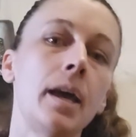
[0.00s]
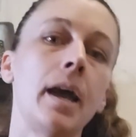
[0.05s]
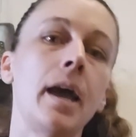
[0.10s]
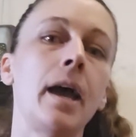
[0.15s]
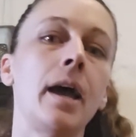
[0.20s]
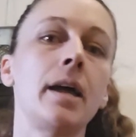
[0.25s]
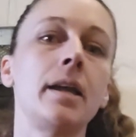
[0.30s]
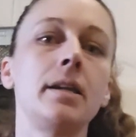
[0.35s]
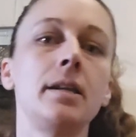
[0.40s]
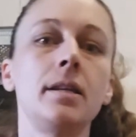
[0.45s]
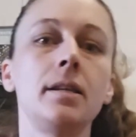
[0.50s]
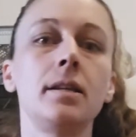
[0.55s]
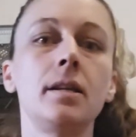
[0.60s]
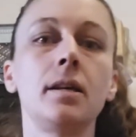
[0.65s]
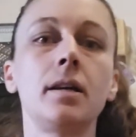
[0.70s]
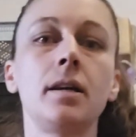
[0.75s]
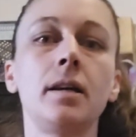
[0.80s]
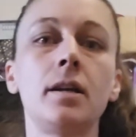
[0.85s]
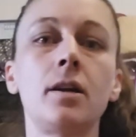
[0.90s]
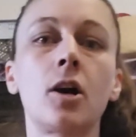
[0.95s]
And
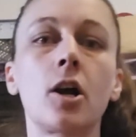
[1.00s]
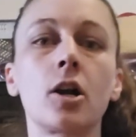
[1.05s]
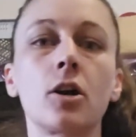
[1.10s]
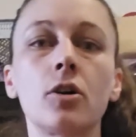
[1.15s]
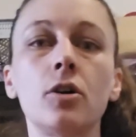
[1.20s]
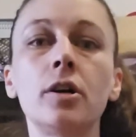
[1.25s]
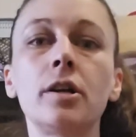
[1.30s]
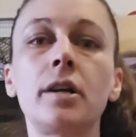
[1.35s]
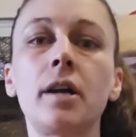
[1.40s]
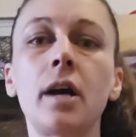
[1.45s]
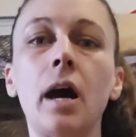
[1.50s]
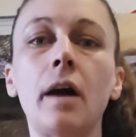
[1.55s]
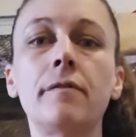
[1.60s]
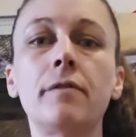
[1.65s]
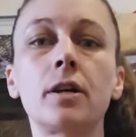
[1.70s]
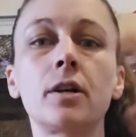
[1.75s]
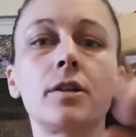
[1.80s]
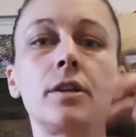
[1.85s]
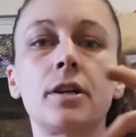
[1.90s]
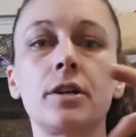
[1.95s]
in our hood
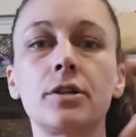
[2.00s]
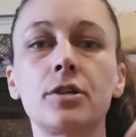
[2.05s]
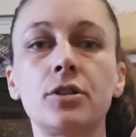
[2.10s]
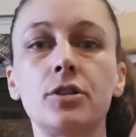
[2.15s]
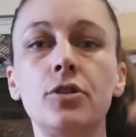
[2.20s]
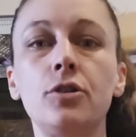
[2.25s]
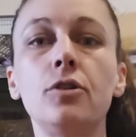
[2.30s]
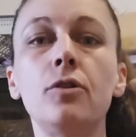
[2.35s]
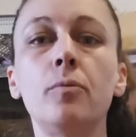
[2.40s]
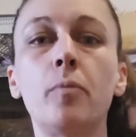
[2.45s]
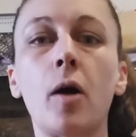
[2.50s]
cover, there's 2